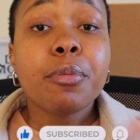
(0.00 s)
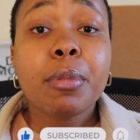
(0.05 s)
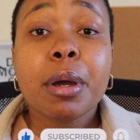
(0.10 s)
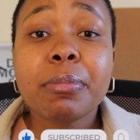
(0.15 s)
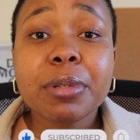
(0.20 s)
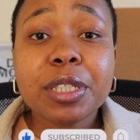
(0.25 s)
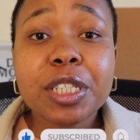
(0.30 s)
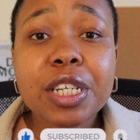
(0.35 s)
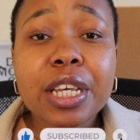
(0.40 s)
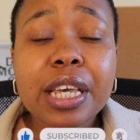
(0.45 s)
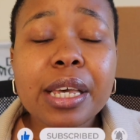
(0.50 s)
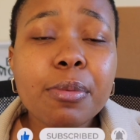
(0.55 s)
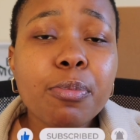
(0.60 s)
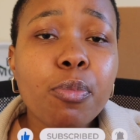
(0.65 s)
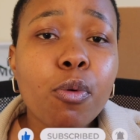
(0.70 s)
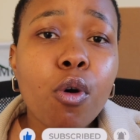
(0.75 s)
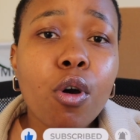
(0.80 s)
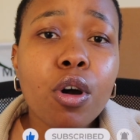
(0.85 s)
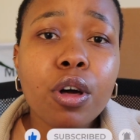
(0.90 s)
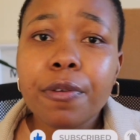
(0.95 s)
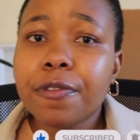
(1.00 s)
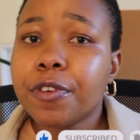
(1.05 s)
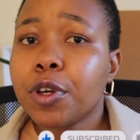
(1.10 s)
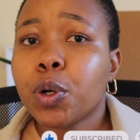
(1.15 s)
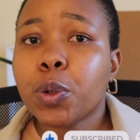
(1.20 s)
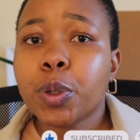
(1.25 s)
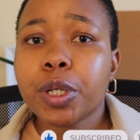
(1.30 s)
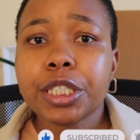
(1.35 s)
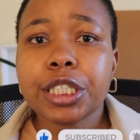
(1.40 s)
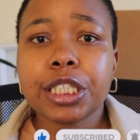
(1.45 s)
Remember to keep all of your
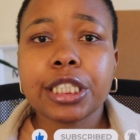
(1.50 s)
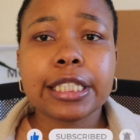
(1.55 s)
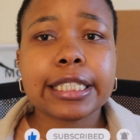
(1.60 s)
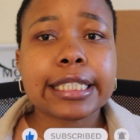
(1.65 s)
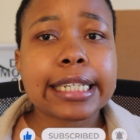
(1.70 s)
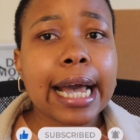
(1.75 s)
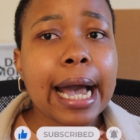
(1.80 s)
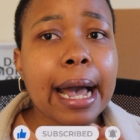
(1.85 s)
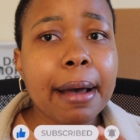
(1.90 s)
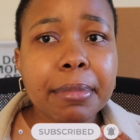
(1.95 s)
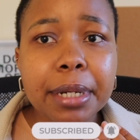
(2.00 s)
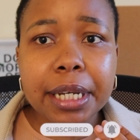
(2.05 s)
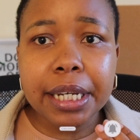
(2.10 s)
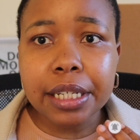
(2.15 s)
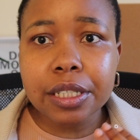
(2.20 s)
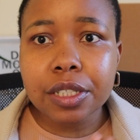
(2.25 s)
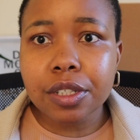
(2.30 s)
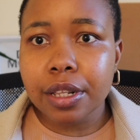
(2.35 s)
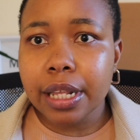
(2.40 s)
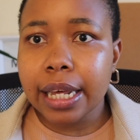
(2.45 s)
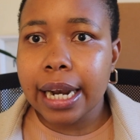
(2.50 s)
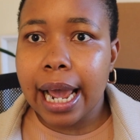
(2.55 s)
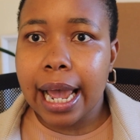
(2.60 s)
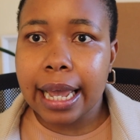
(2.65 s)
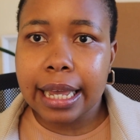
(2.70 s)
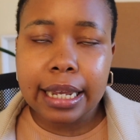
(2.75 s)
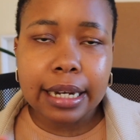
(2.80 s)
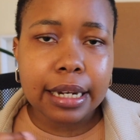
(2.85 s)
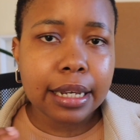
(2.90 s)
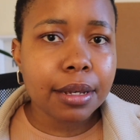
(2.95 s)
questions coming so that I
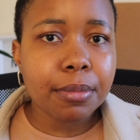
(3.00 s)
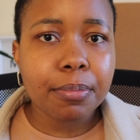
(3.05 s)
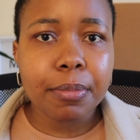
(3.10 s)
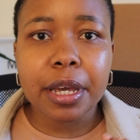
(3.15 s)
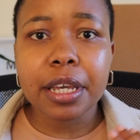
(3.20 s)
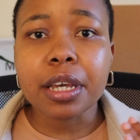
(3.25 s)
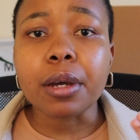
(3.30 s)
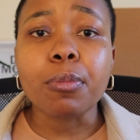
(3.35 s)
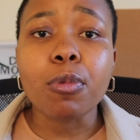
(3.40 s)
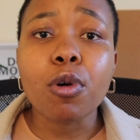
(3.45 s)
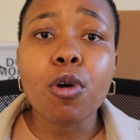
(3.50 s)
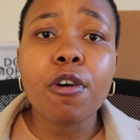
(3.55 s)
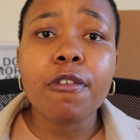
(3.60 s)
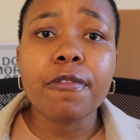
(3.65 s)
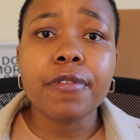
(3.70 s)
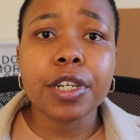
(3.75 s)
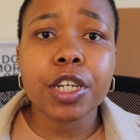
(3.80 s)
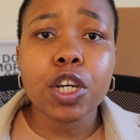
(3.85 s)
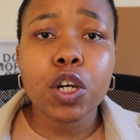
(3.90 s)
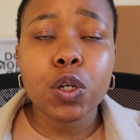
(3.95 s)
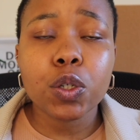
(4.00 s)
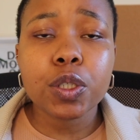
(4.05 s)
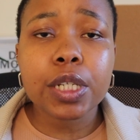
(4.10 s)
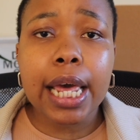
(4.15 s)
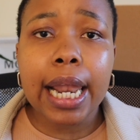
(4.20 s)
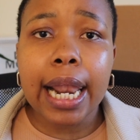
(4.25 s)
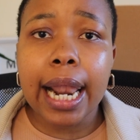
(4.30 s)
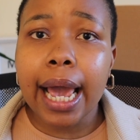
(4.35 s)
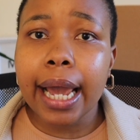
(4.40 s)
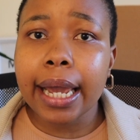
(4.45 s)
can keep making more
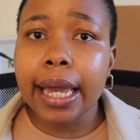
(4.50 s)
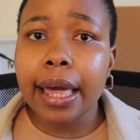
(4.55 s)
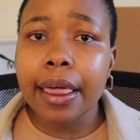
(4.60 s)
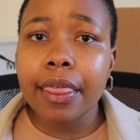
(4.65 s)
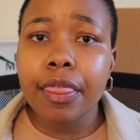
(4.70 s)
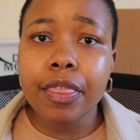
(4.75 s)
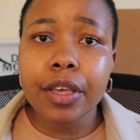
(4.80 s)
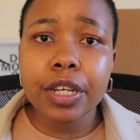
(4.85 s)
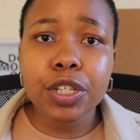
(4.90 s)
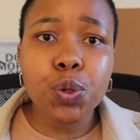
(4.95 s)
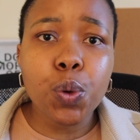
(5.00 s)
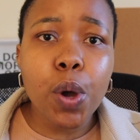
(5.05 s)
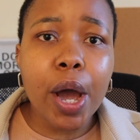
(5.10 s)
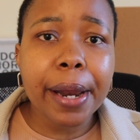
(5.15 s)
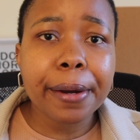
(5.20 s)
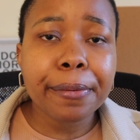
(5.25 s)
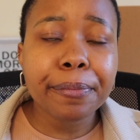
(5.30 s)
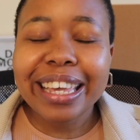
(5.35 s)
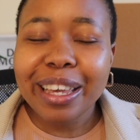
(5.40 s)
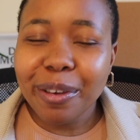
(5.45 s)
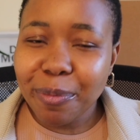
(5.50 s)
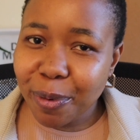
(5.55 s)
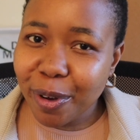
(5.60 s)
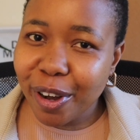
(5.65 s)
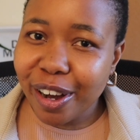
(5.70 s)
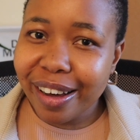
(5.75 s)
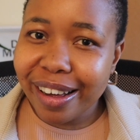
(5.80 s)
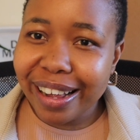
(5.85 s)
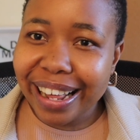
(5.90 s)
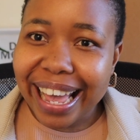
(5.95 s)
videos like this one. Keep
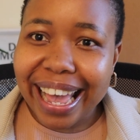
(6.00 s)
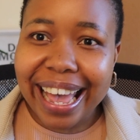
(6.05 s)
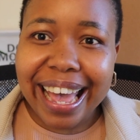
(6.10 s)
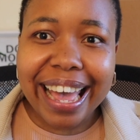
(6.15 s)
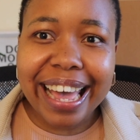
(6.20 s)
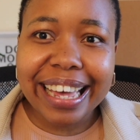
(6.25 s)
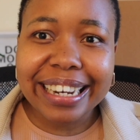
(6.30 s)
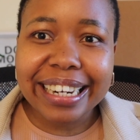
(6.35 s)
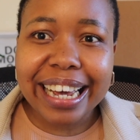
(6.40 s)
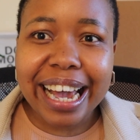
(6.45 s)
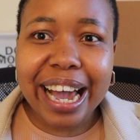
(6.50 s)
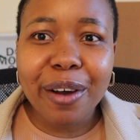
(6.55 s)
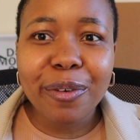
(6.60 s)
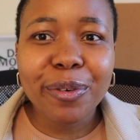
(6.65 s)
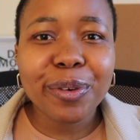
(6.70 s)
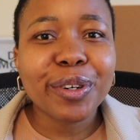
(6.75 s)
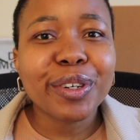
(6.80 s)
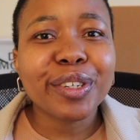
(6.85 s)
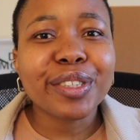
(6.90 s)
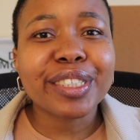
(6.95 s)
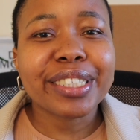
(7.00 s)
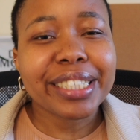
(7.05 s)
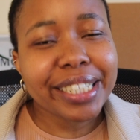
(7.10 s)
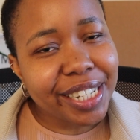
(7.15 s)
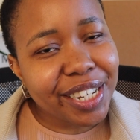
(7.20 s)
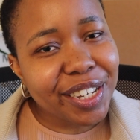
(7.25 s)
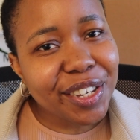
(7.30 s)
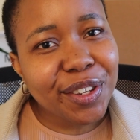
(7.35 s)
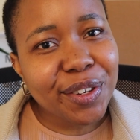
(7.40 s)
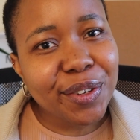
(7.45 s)
well, and I will
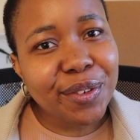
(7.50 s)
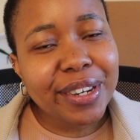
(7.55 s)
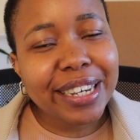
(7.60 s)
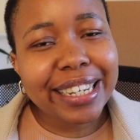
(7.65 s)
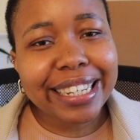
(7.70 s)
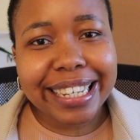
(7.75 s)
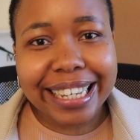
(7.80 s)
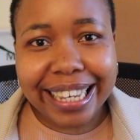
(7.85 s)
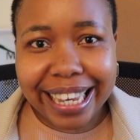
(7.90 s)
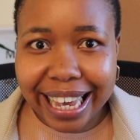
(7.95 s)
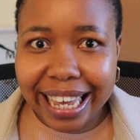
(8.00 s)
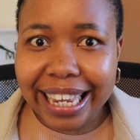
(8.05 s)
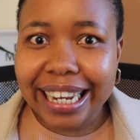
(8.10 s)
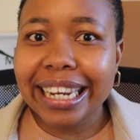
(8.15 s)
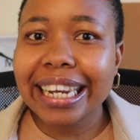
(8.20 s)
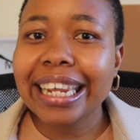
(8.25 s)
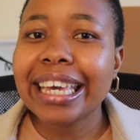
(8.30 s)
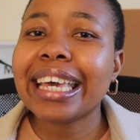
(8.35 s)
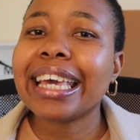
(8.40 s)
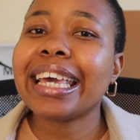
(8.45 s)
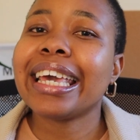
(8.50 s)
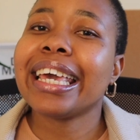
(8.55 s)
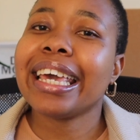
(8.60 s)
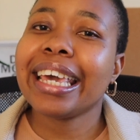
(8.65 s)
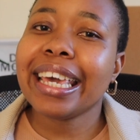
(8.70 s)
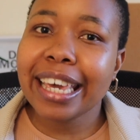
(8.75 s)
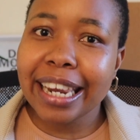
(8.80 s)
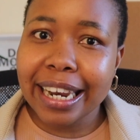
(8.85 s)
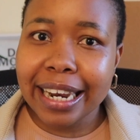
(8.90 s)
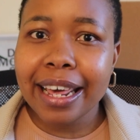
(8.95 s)
see you again
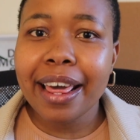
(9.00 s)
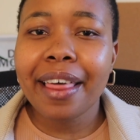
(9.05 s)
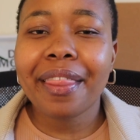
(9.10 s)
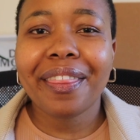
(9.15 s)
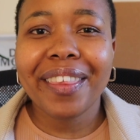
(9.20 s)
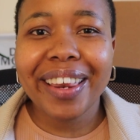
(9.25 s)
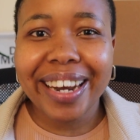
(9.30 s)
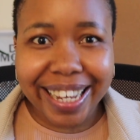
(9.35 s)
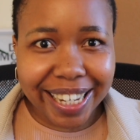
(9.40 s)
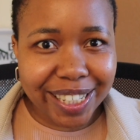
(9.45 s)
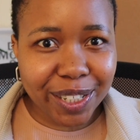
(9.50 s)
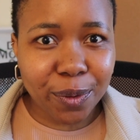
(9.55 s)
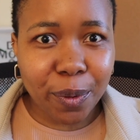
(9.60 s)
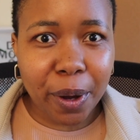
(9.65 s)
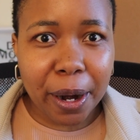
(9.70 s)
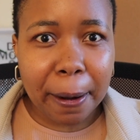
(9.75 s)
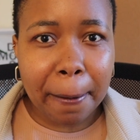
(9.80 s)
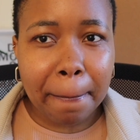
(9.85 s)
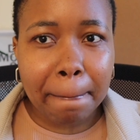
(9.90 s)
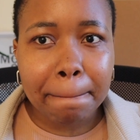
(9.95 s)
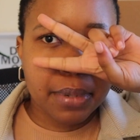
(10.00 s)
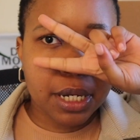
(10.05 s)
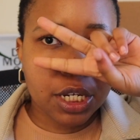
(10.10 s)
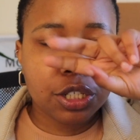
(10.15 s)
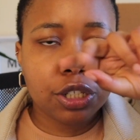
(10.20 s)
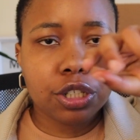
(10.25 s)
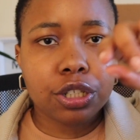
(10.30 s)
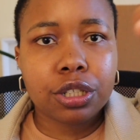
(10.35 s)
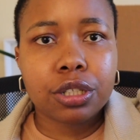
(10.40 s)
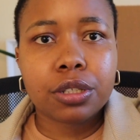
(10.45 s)
in the next one.
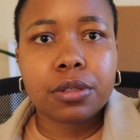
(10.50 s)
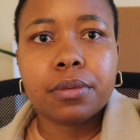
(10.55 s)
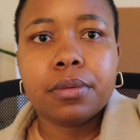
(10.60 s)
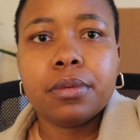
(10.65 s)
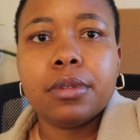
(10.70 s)
Peace.